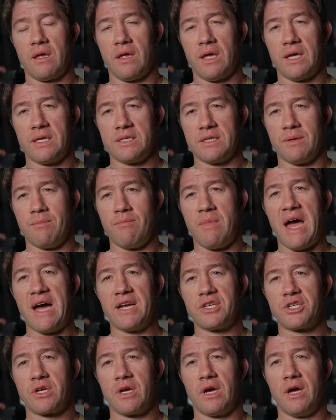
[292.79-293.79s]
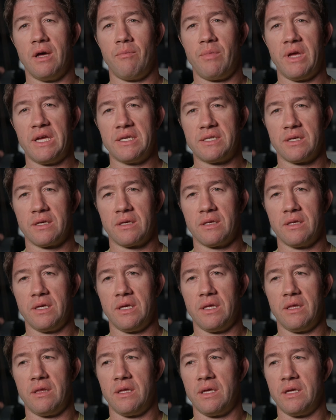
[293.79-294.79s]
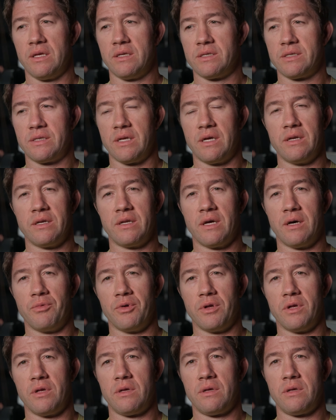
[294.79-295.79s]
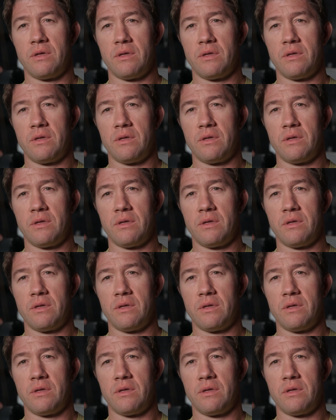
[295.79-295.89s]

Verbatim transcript: as a match cut. Basically, the stunt double